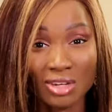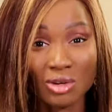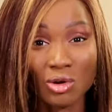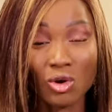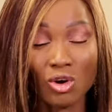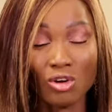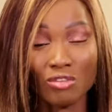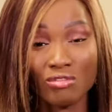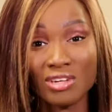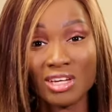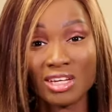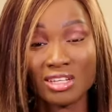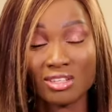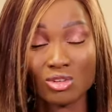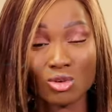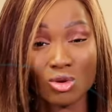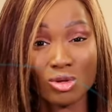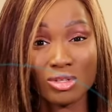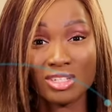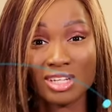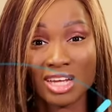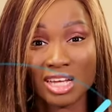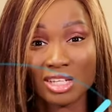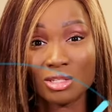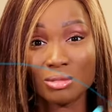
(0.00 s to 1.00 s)
are not
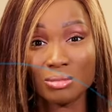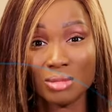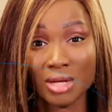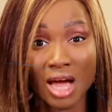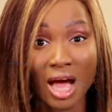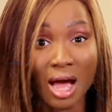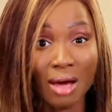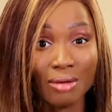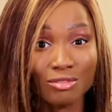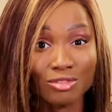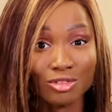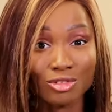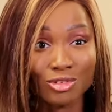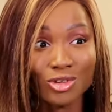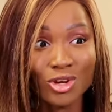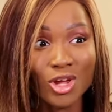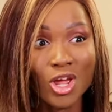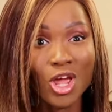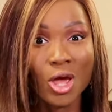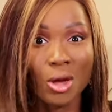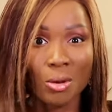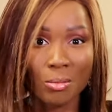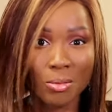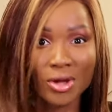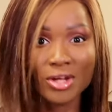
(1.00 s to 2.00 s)
considered to be harmful,
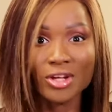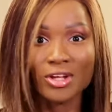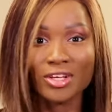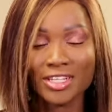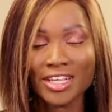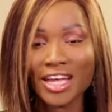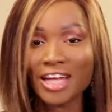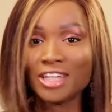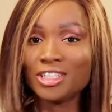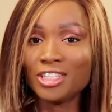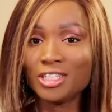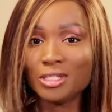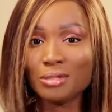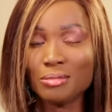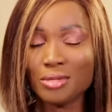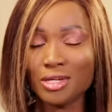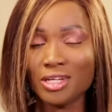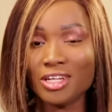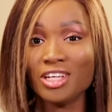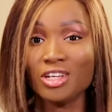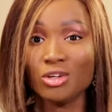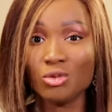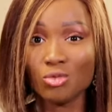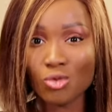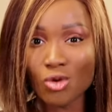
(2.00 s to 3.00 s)
but it doesn't actually
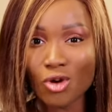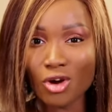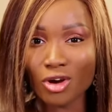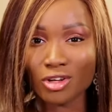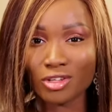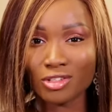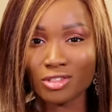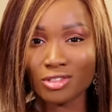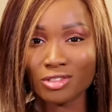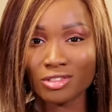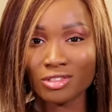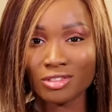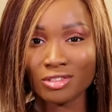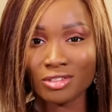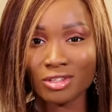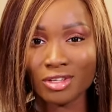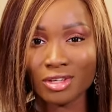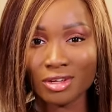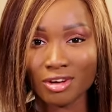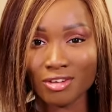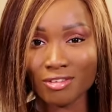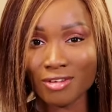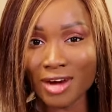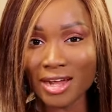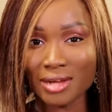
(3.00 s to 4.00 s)
mean it works,
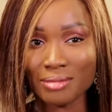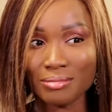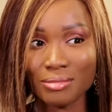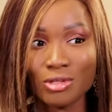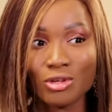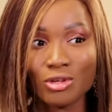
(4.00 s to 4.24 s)
right?